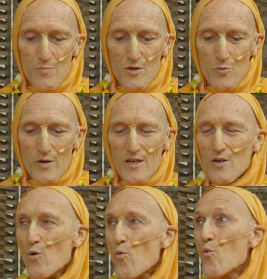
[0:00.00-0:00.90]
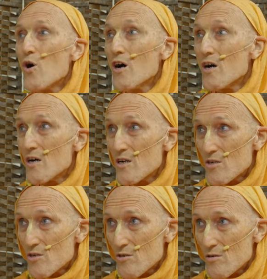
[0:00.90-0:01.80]
between
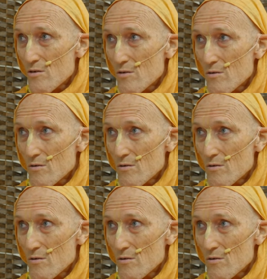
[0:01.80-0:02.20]
words